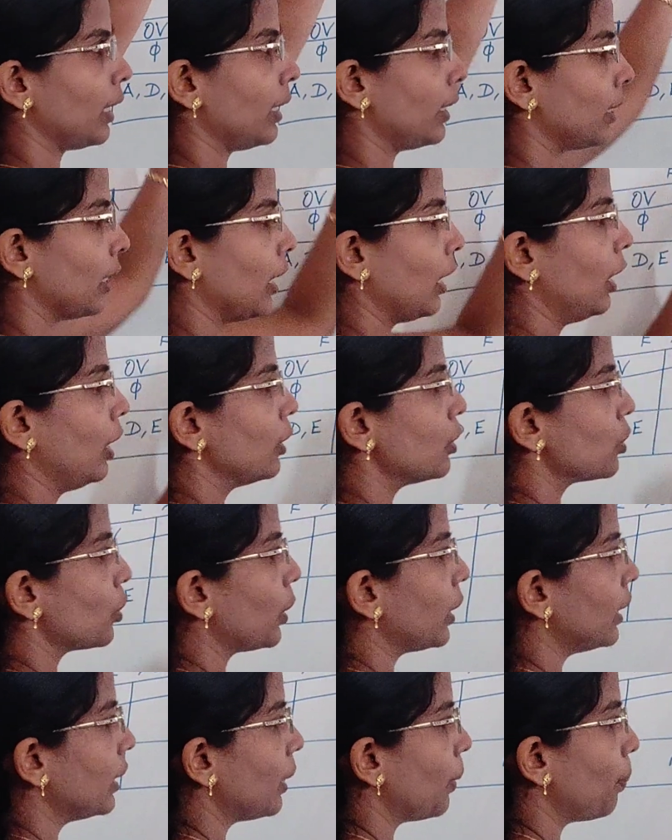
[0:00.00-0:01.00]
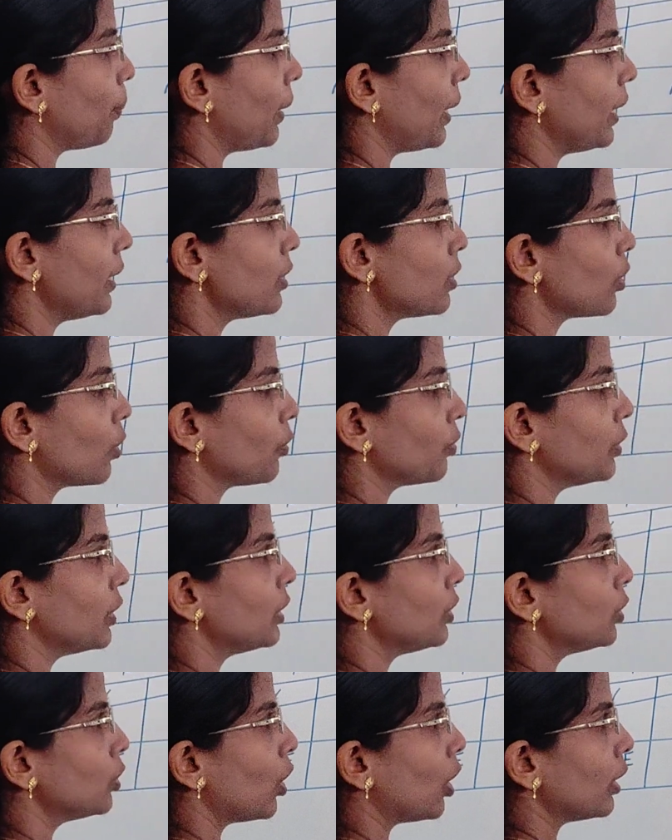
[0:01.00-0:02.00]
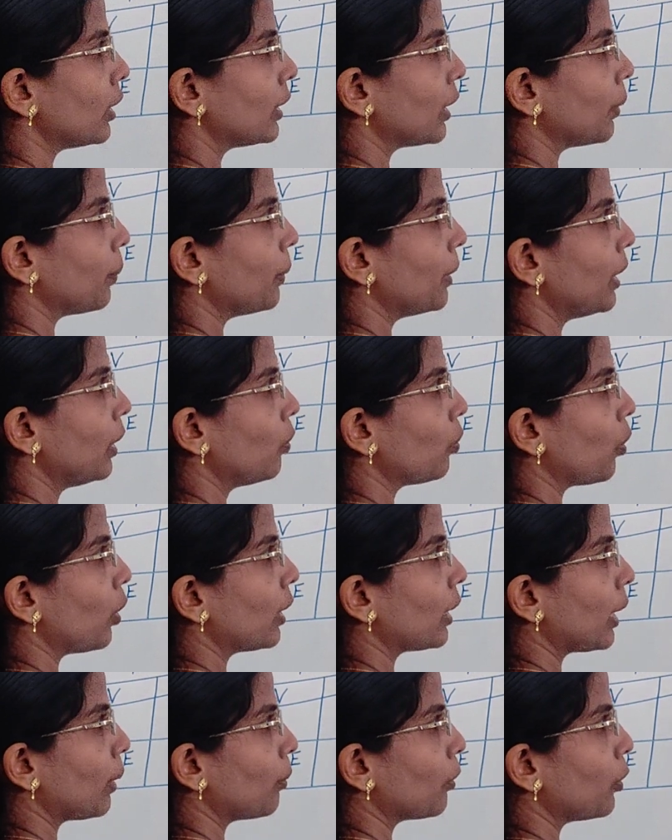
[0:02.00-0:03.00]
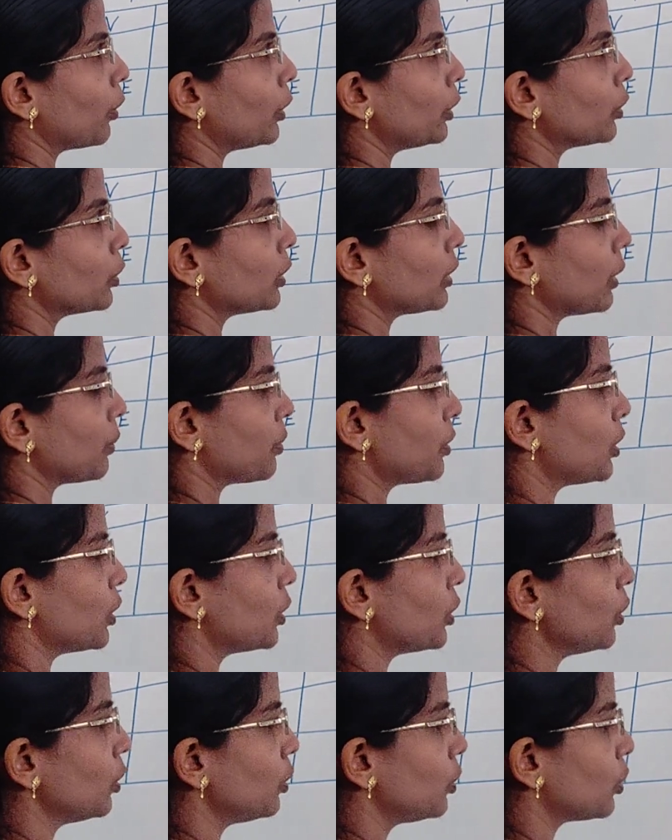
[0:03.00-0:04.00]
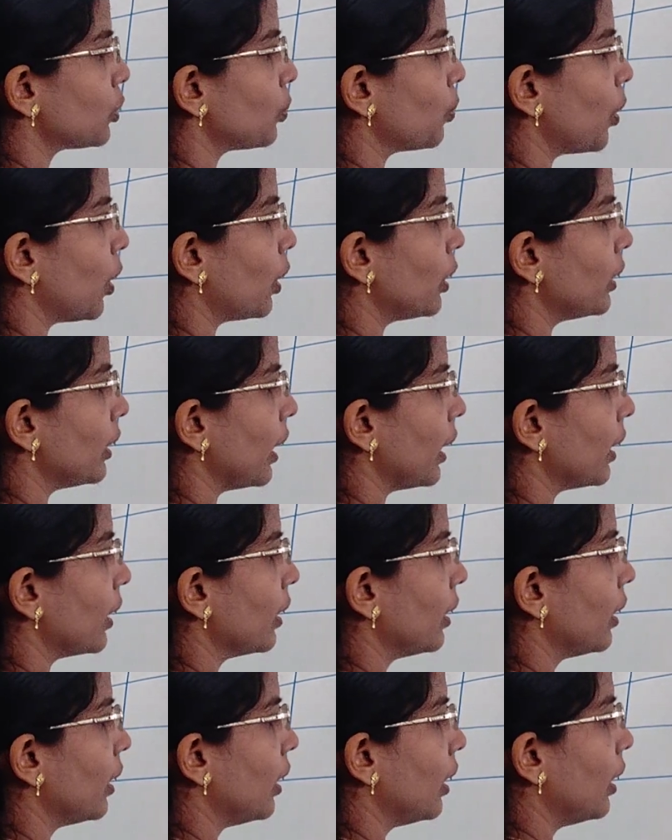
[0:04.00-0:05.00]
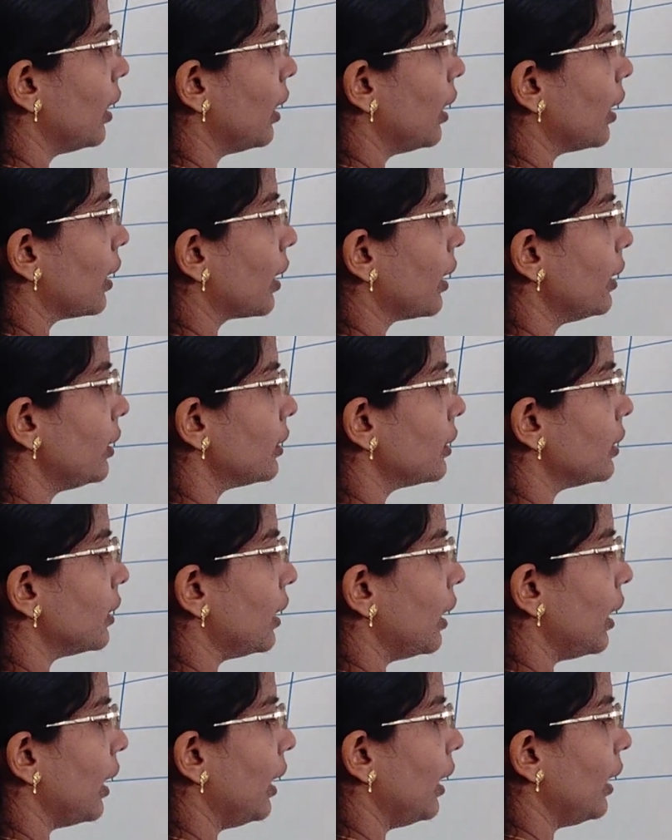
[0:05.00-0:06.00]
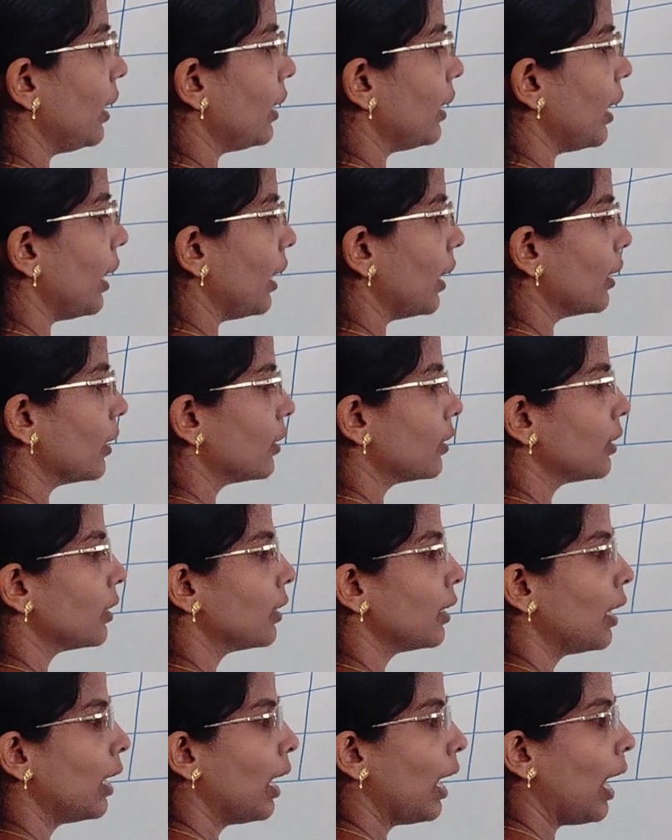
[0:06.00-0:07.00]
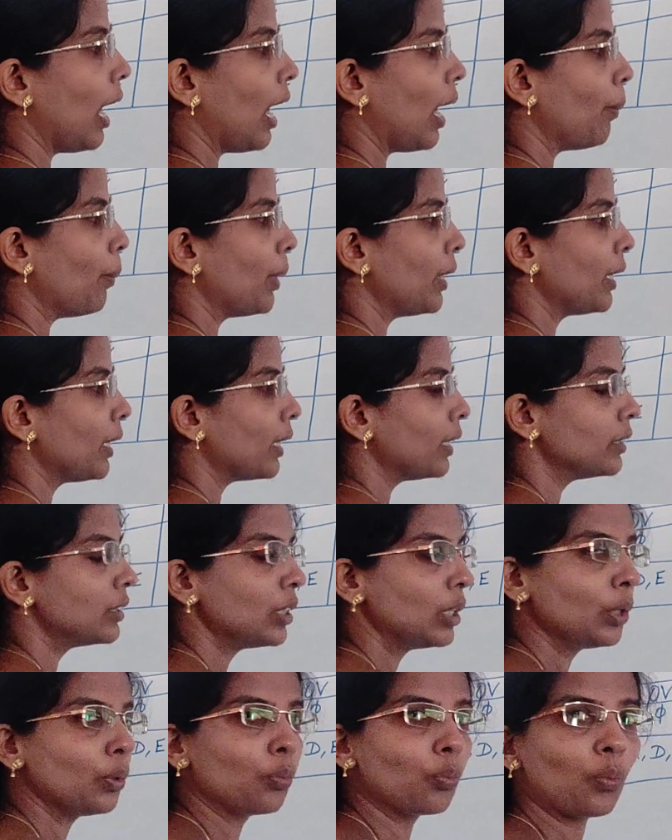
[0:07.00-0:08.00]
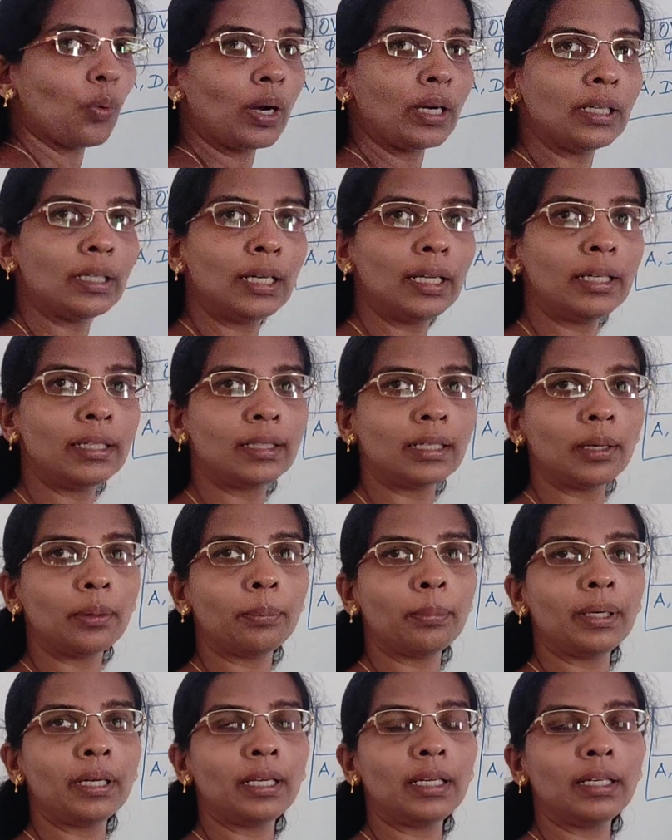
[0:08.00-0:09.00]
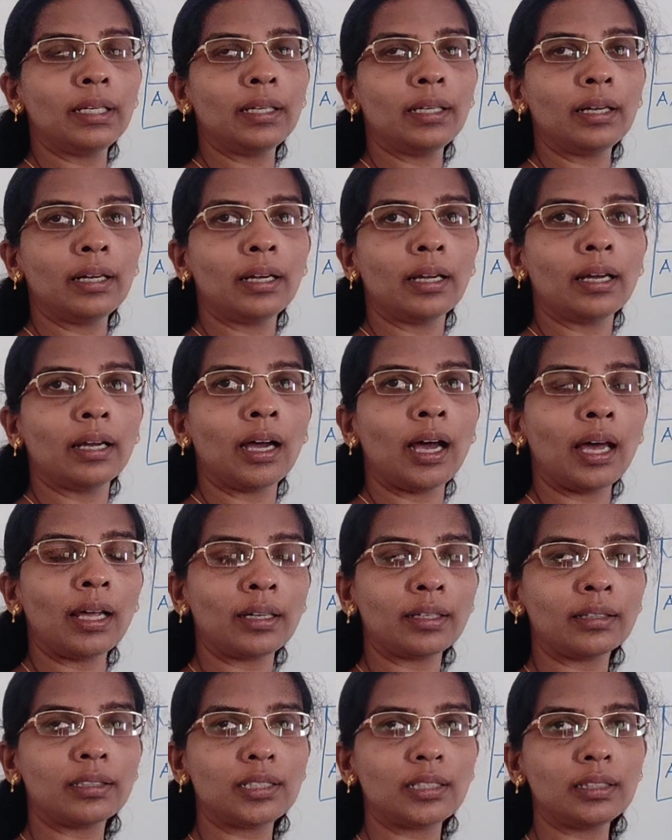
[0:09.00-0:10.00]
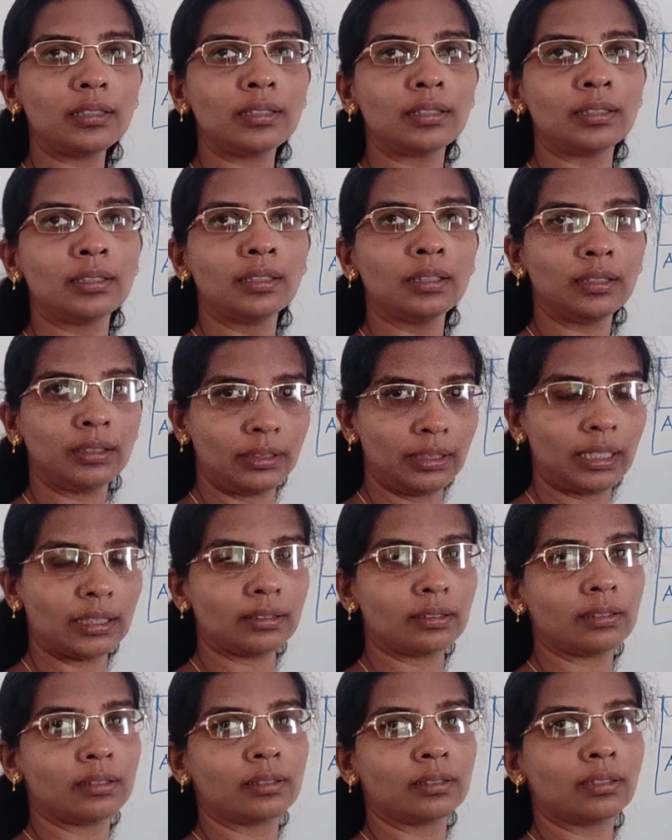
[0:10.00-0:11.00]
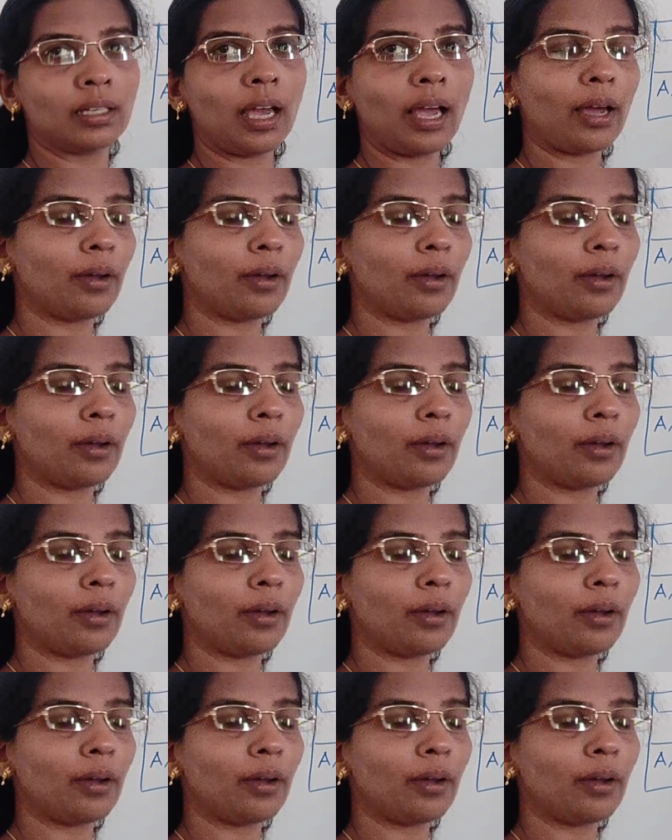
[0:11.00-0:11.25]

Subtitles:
Right? So in the place of this non-terminal, what I'm going to substitute? Small a. Right? A. Am I getting only terminal in RHS? Yes.